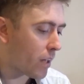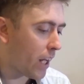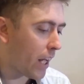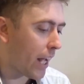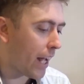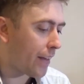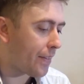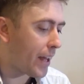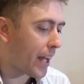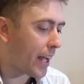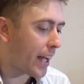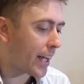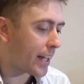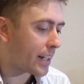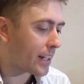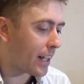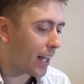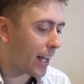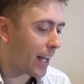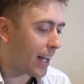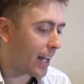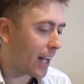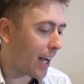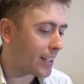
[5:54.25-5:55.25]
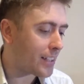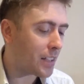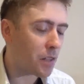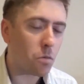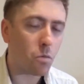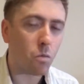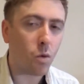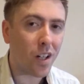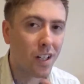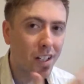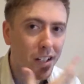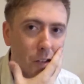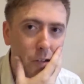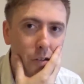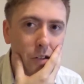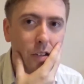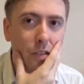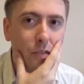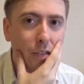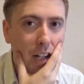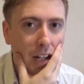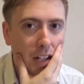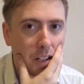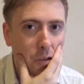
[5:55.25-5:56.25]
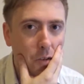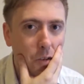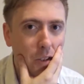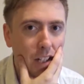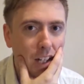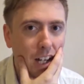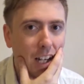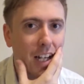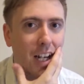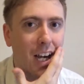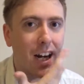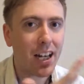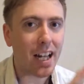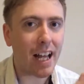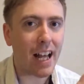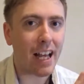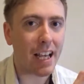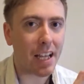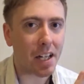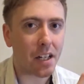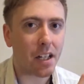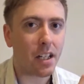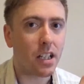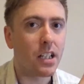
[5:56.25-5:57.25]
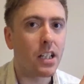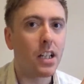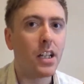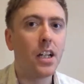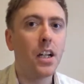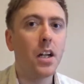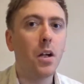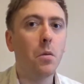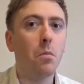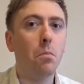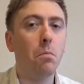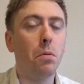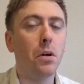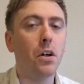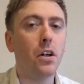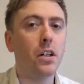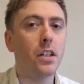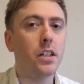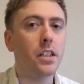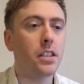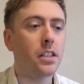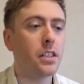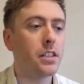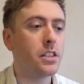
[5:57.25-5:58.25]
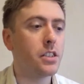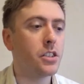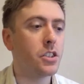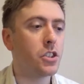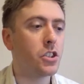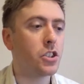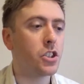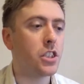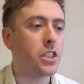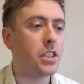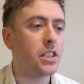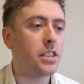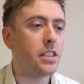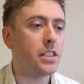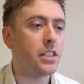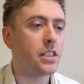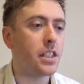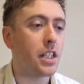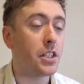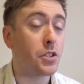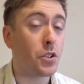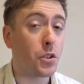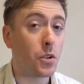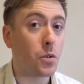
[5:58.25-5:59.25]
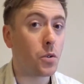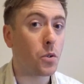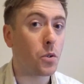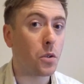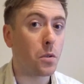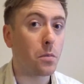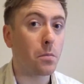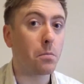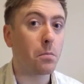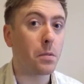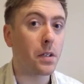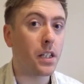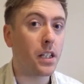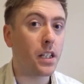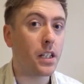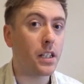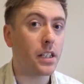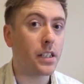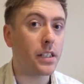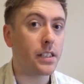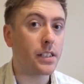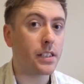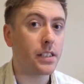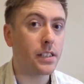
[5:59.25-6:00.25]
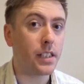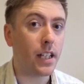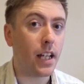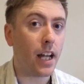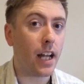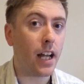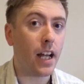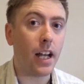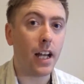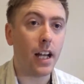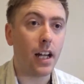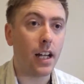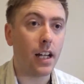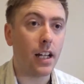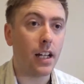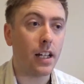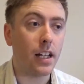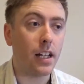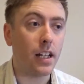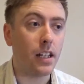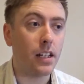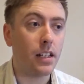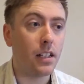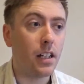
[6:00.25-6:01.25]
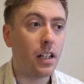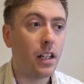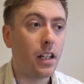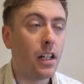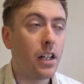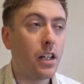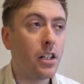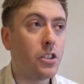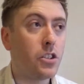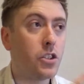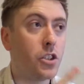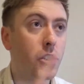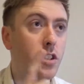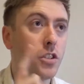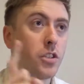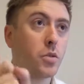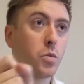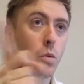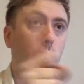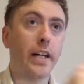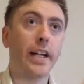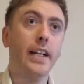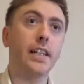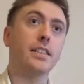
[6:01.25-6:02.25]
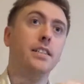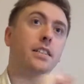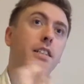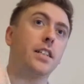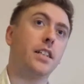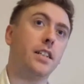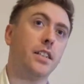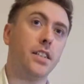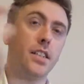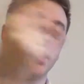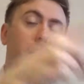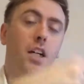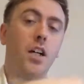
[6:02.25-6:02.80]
And then I didn't want to use the Valkyrie. I kind of hate her, but she's a tool because she swings, in